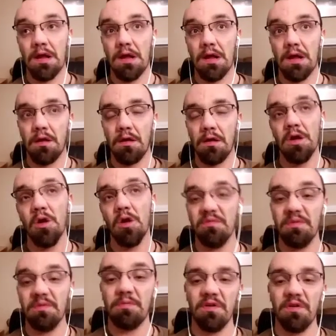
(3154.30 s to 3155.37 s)
to
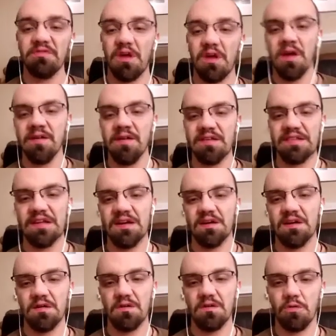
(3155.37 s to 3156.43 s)
be perfectly honest, I
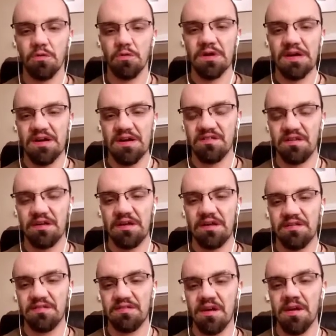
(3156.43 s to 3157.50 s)
think Oregon actually
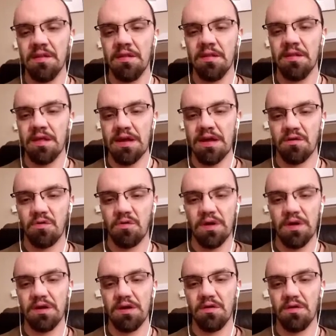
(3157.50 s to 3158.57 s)
has done that
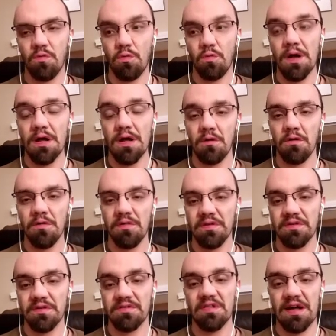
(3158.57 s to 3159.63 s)
quite well
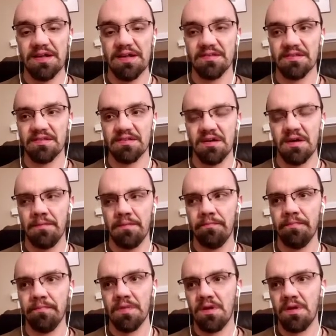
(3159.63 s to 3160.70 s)
this last
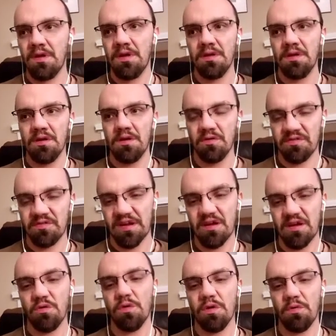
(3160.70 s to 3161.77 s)

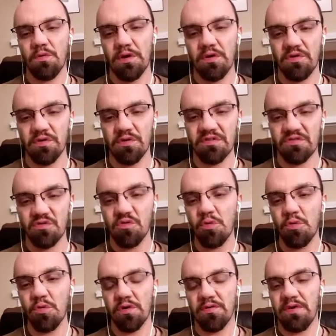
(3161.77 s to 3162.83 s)
cycle where we were doing school
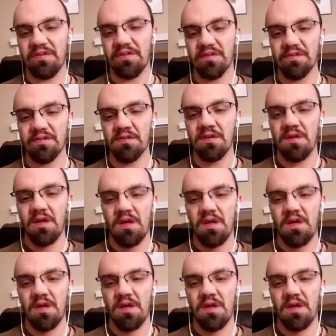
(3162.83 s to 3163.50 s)
board races.